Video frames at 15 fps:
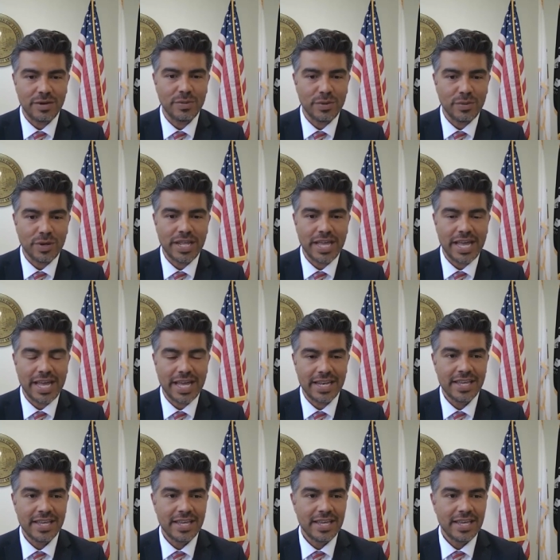or that wear one
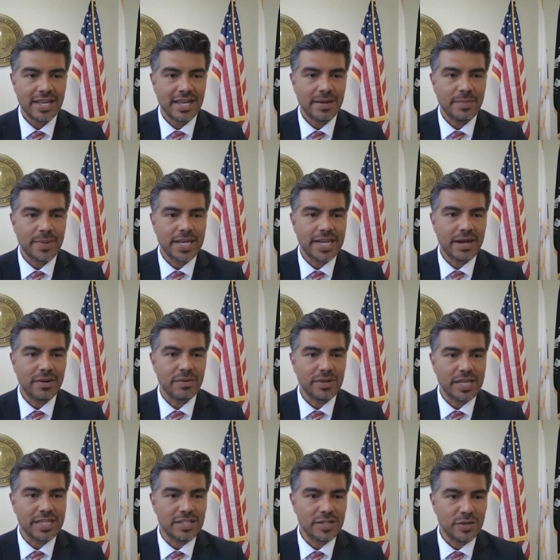hat might not
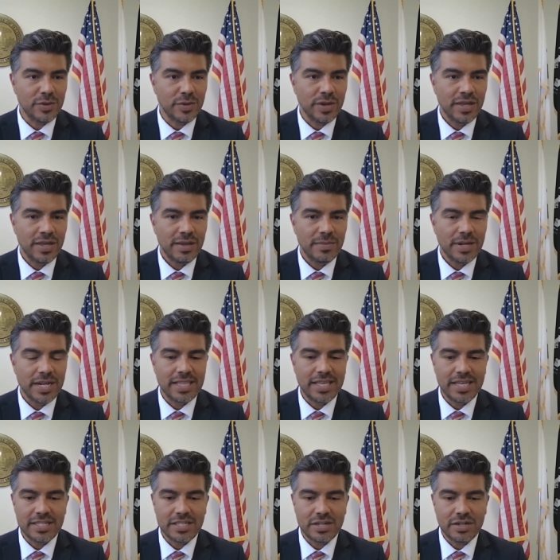relate to. But I
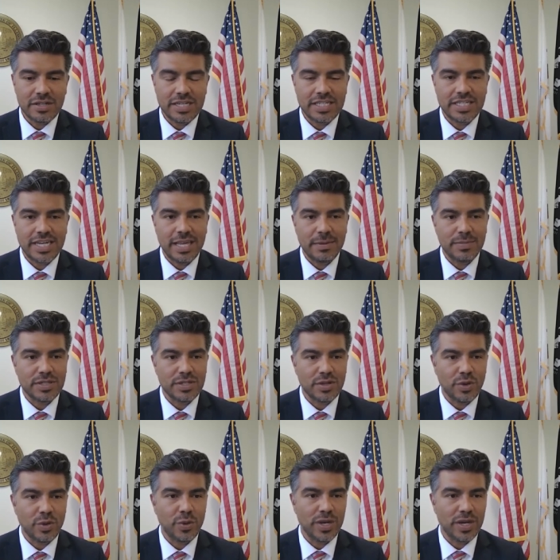think it certainly
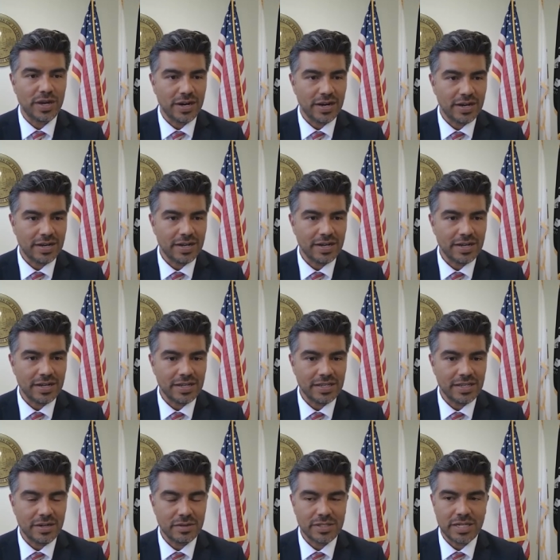shapes who we are.
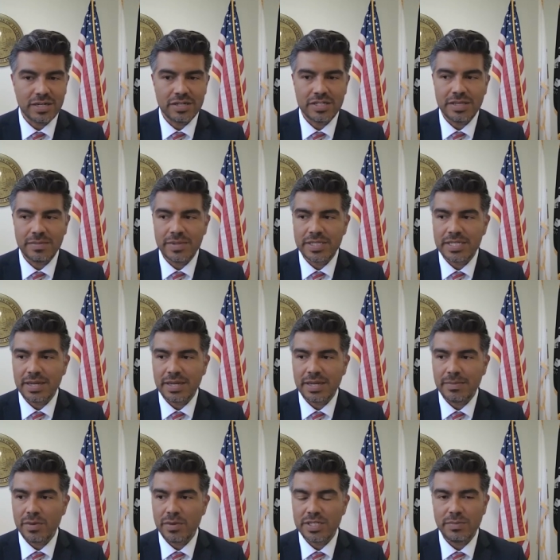Senator Simmons, I'm
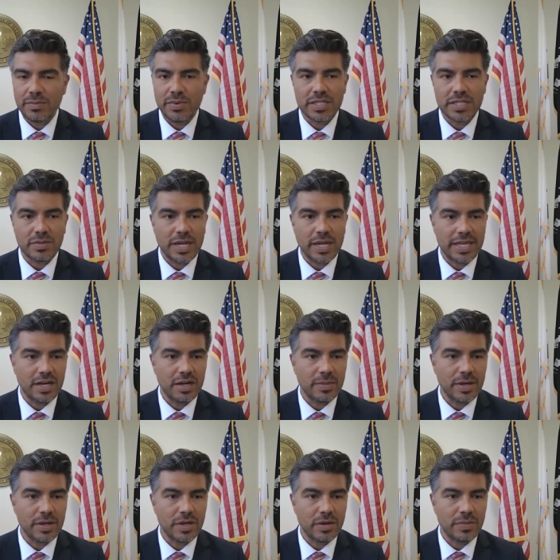always impressed when I hear
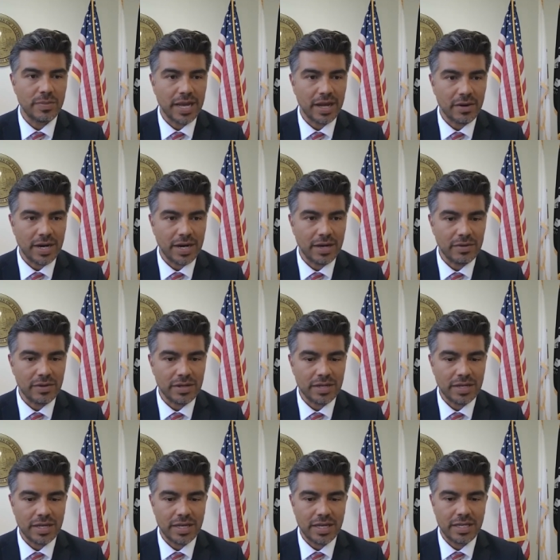about your background
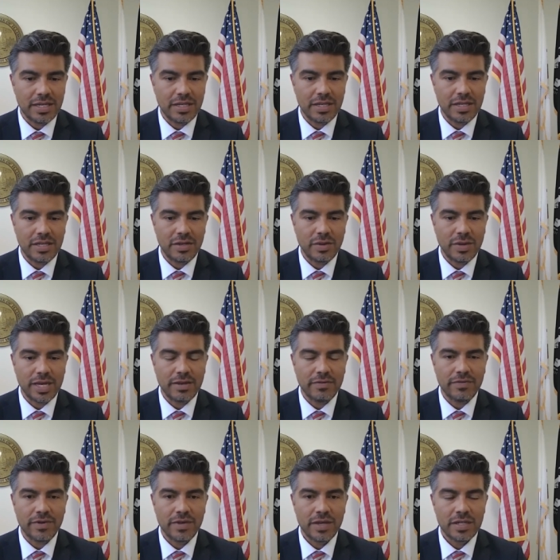and you
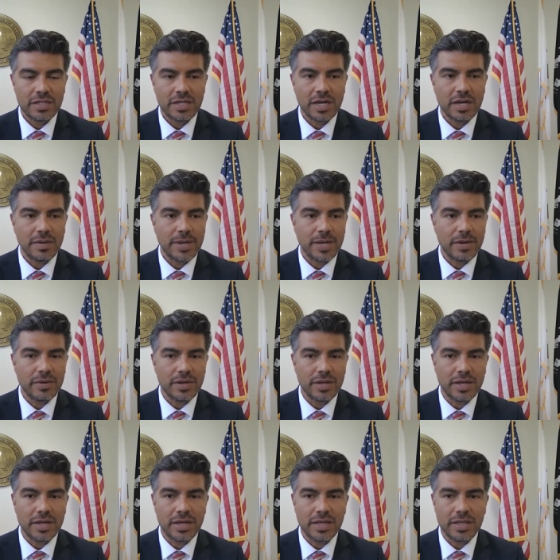have talk
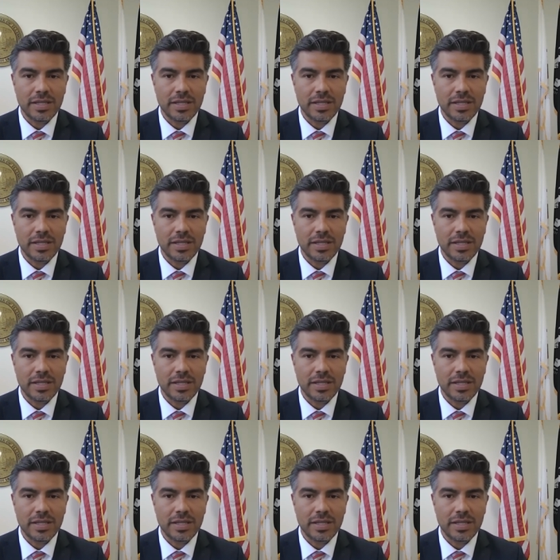about